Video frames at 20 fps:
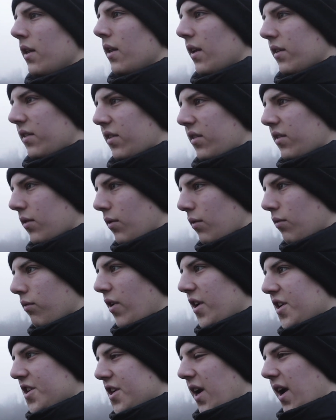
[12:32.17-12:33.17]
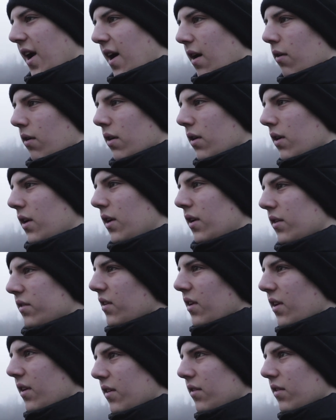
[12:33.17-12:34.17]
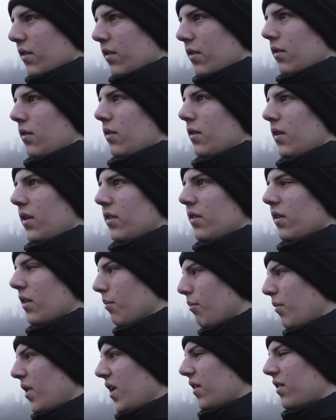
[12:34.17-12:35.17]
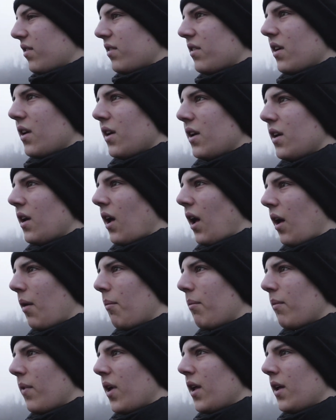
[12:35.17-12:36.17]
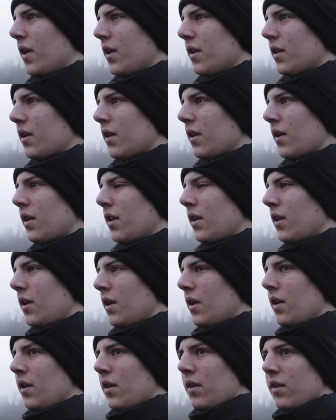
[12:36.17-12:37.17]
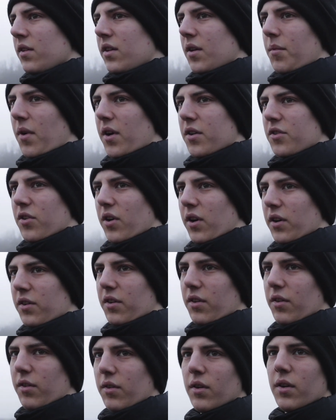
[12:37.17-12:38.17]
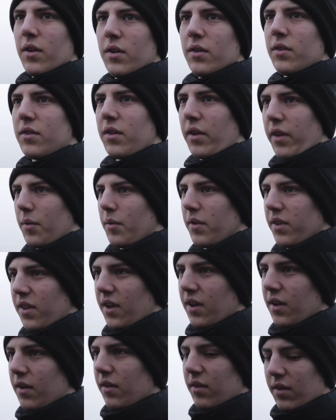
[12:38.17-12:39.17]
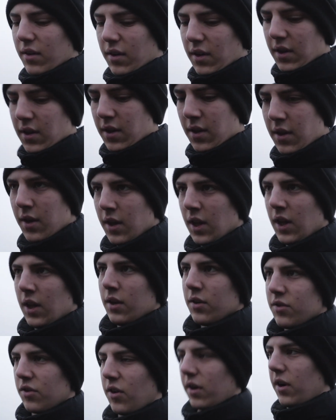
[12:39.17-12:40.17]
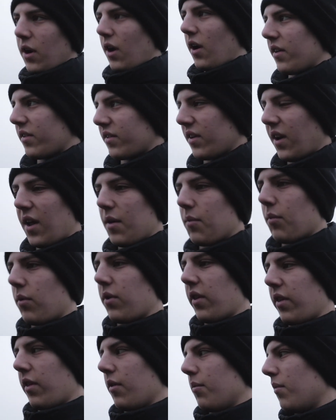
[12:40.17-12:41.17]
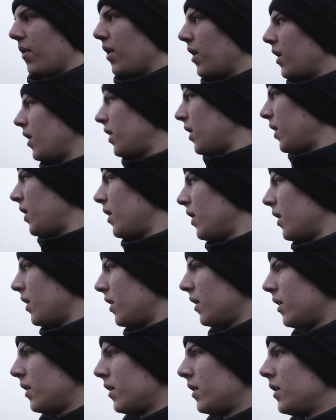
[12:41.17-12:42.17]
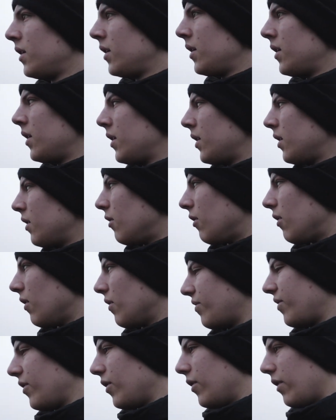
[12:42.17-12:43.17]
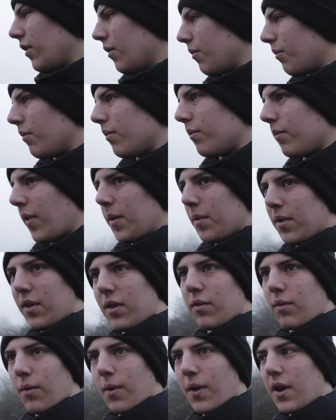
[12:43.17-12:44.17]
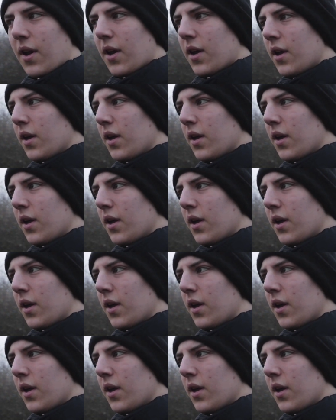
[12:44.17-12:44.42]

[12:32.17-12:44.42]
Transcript: that's sort of reaching out into into, into the mist. Um, so I might try and do something with these, try and isolate one of them, or a few of them, maybe three,